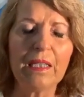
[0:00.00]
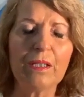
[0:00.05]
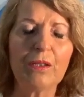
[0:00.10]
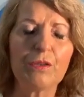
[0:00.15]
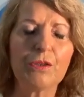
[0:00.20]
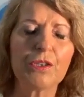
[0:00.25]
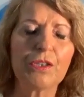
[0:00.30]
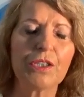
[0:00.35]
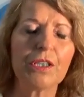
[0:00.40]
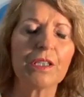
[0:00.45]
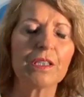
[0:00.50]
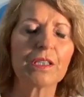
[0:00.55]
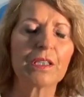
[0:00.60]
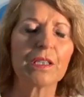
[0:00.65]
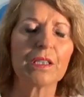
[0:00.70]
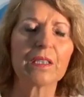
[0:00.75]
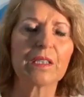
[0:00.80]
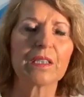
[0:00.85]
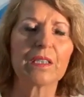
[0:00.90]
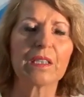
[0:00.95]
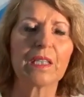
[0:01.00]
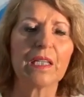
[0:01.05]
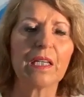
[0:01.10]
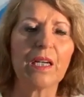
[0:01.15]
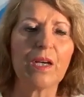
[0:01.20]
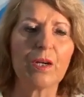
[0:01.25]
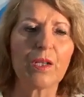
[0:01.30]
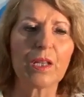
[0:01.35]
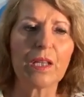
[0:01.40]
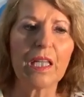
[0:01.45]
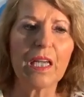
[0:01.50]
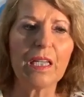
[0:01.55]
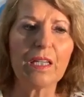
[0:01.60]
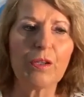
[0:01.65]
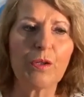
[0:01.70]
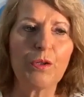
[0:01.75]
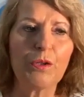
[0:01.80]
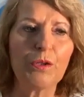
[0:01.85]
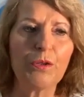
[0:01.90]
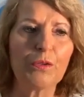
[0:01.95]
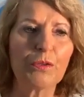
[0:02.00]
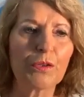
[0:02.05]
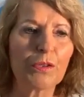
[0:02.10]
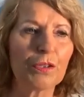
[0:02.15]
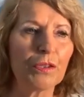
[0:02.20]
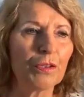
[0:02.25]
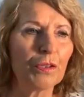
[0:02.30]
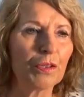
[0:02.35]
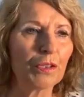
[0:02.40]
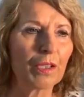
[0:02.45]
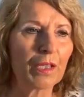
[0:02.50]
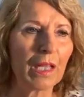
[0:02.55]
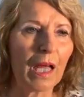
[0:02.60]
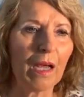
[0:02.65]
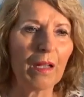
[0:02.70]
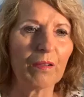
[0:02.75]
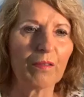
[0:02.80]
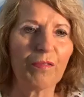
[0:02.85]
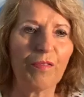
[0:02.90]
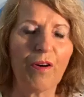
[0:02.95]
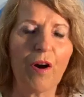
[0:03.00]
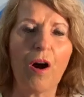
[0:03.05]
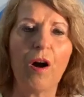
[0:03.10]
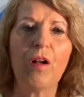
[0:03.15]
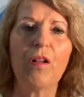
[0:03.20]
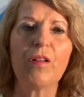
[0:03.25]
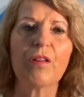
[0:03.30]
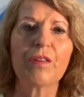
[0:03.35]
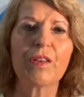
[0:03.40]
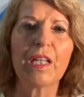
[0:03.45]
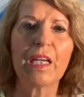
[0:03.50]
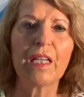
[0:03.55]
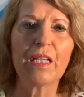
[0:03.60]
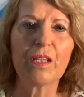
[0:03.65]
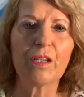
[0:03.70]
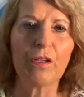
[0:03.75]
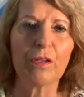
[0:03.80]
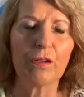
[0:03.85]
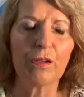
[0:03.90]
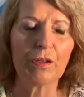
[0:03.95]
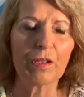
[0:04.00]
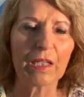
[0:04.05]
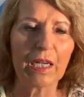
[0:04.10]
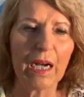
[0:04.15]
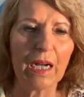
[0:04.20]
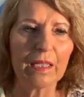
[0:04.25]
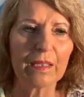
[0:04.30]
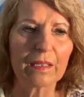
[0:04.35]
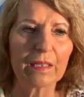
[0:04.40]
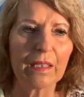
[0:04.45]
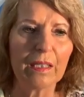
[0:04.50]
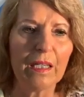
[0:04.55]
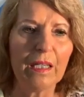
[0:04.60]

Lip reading: Thank you, Jesus. Thank you. You took that fall. Thank you, Lord God.